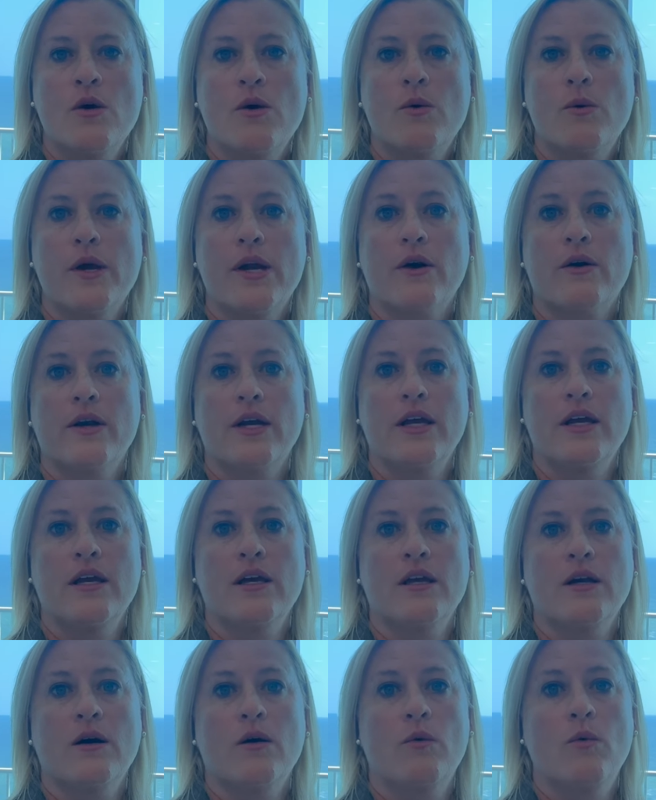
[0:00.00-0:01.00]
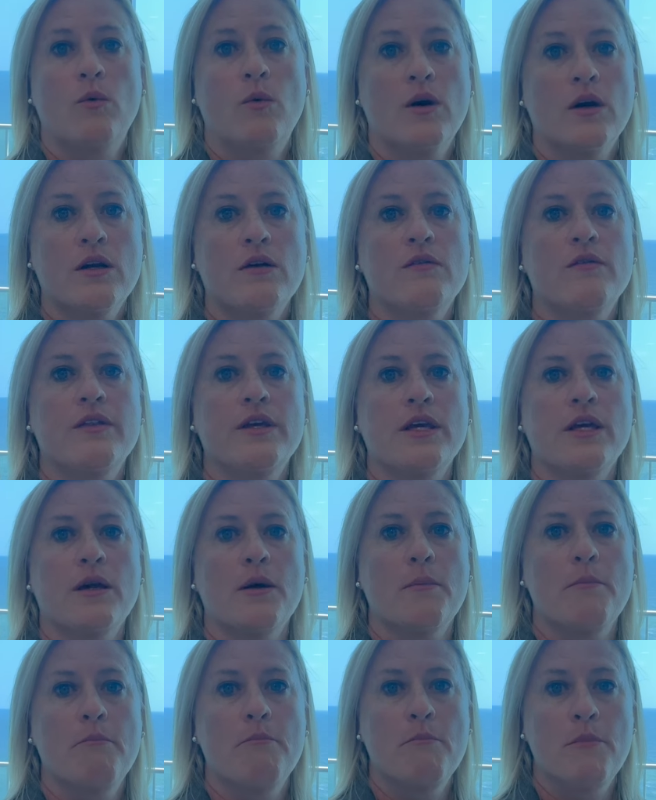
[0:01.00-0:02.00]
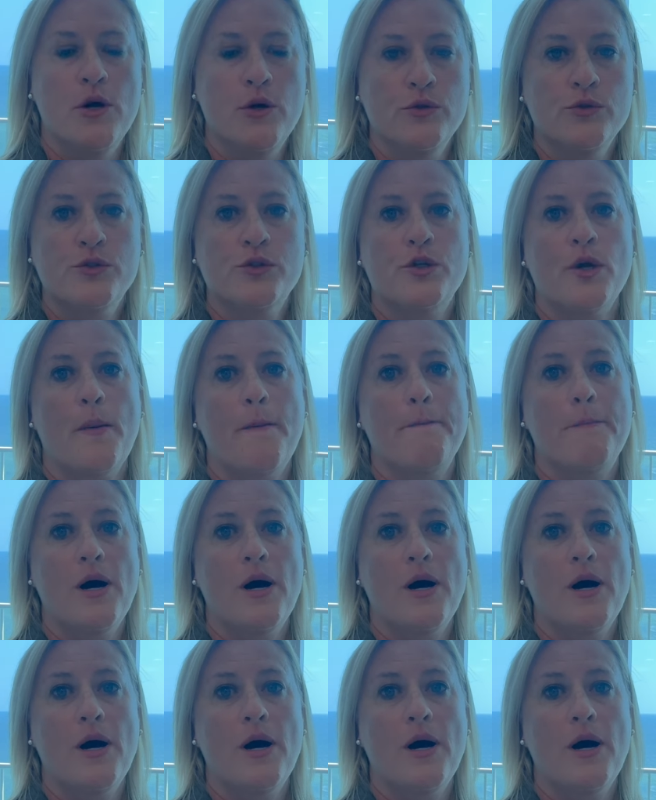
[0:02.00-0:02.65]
We are in one of the most